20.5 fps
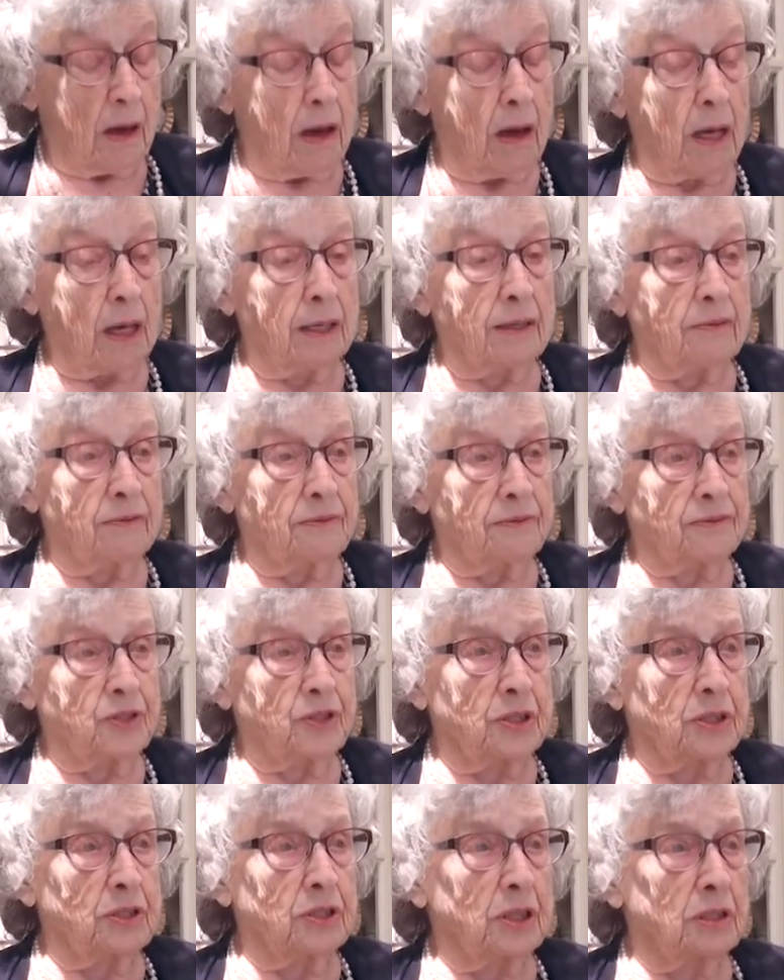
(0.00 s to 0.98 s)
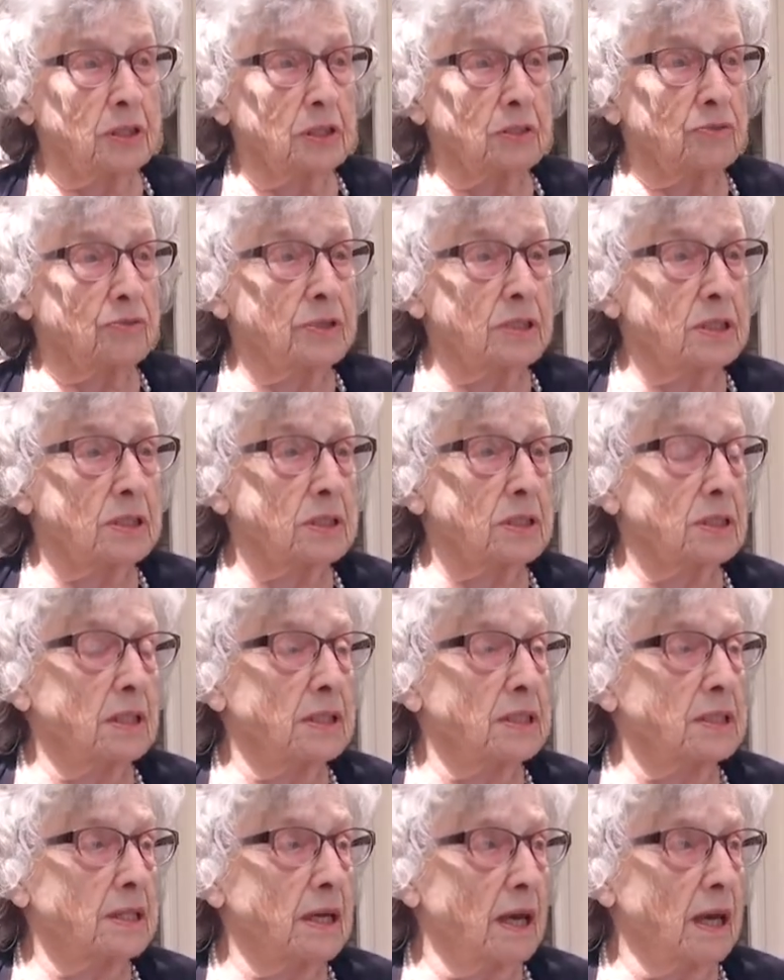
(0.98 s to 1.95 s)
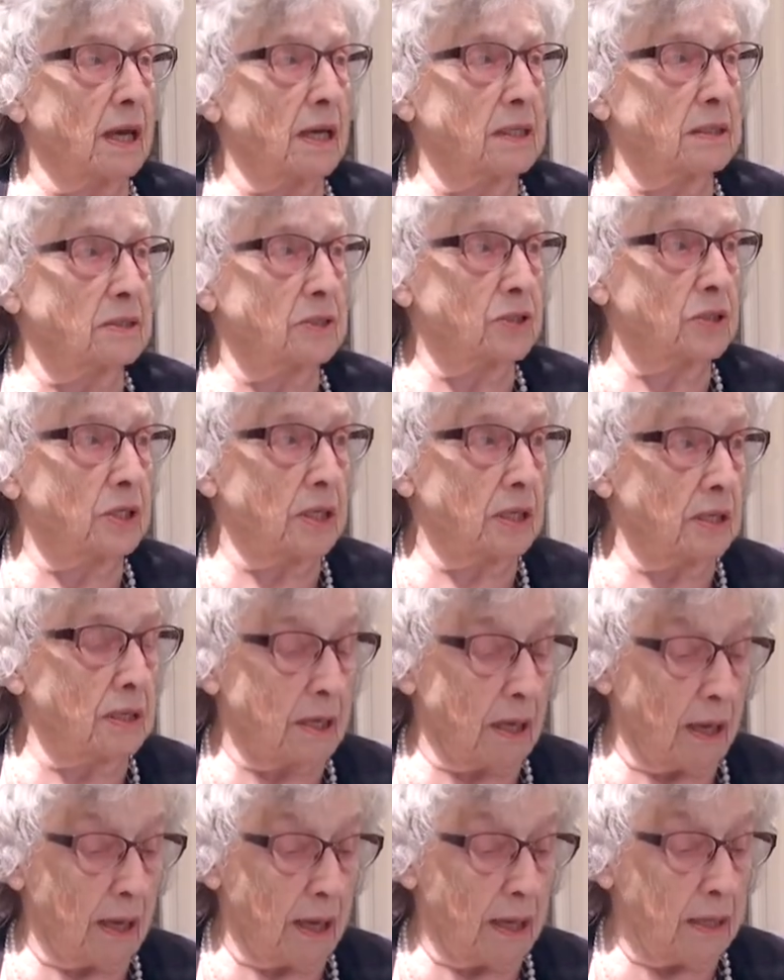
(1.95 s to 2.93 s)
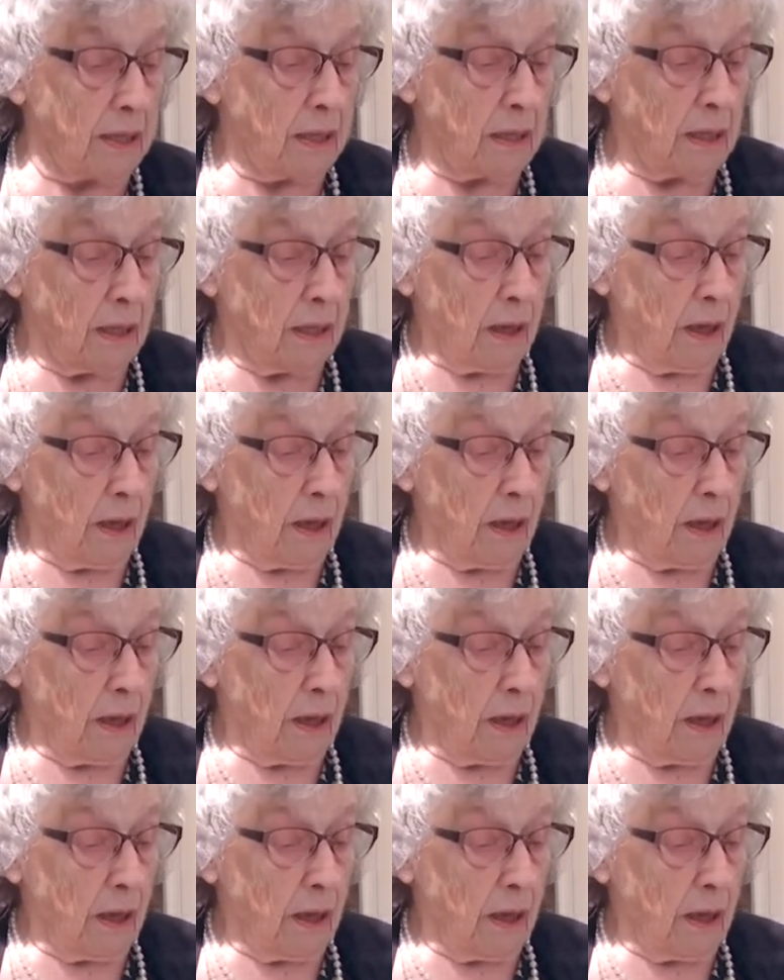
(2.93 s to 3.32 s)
Olive, she just recently died. She and I,